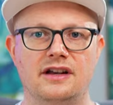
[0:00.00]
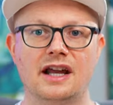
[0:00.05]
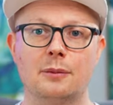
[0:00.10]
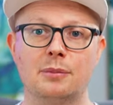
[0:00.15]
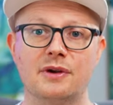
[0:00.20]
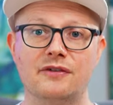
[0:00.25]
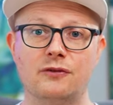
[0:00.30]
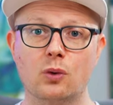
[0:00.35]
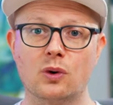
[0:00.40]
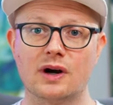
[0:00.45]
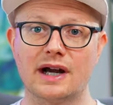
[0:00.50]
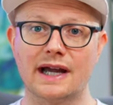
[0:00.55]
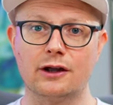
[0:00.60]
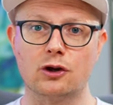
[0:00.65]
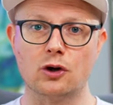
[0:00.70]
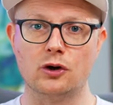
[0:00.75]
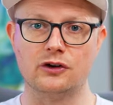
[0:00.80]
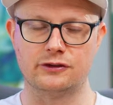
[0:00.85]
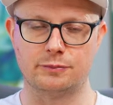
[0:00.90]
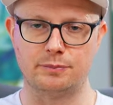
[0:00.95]
Now, before I
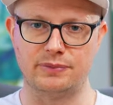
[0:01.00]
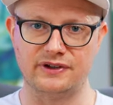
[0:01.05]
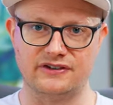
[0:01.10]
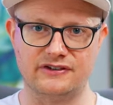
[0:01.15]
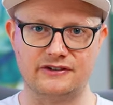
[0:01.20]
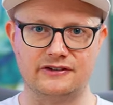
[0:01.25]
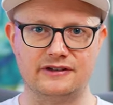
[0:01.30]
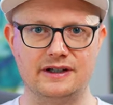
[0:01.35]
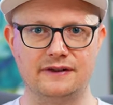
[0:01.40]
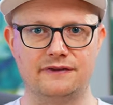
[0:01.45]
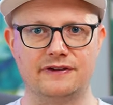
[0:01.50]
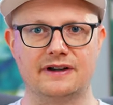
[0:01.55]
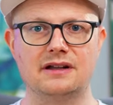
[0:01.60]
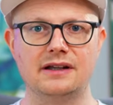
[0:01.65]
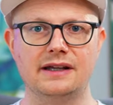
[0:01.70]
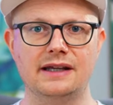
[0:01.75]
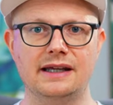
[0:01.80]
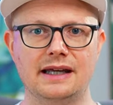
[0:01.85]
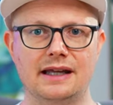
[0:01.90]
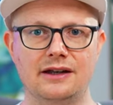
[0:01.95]
go
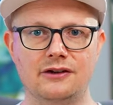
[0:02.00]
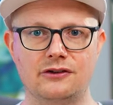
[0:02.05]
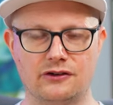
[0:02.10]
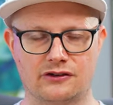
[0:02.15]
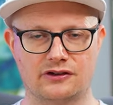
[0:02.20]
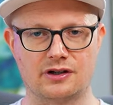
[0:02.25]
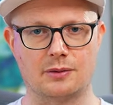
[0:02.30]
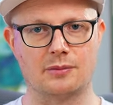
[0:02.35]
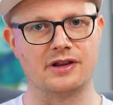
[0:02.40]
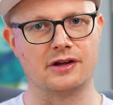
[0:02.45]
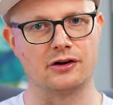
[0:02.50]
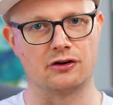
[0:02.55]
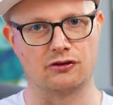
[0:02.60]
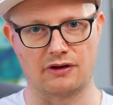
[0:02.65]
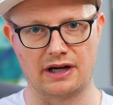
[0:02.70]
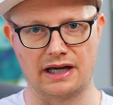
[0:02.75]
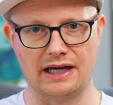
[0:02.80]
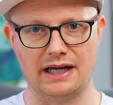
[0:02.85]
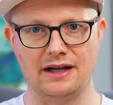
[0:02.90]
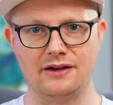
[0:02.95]
specifically into some of the
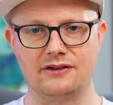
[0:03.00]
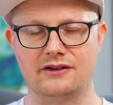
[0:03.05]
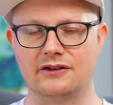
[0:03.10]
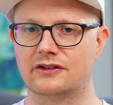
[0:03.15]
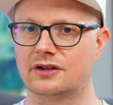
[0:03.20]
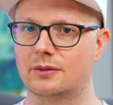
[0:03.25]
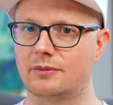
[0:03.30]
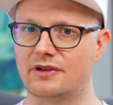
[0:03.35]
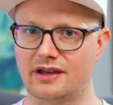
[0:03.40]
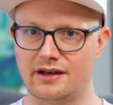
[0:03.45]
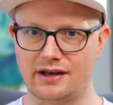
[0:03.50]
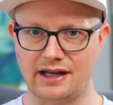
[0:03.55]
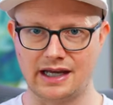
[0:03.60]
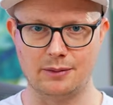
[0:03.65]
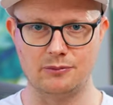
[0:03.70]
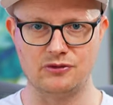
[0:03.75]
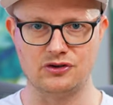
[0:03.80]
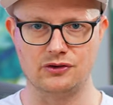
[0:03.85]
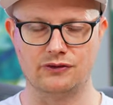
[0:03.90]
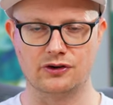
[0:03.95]
grades and some of the
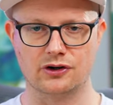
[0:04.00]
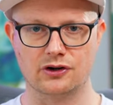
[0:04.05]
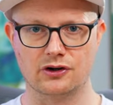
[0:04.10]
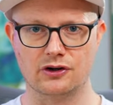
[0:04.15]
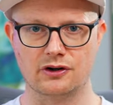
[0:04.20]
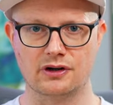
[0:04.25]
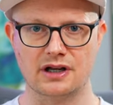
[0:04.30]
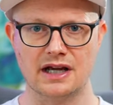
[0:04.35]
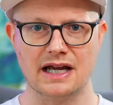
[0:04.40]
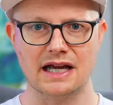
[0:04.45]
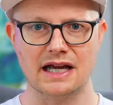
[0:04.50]
names you've heard,